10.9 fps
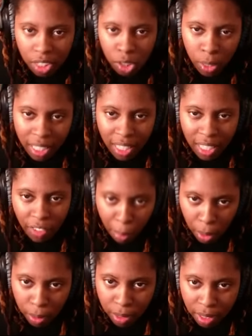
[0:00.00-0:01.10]
27
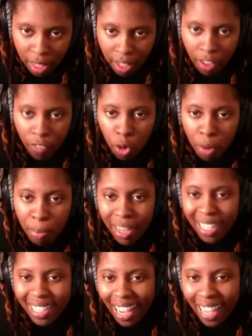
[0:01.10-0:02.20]
posts,
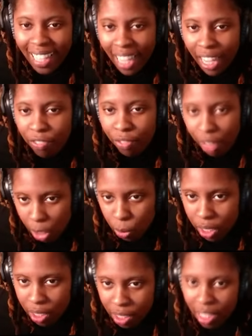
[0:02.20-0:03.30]
4.9K
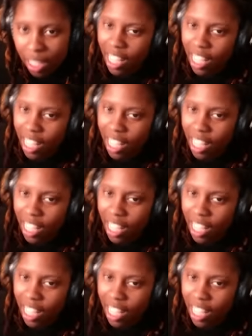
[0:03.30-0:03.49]
followers,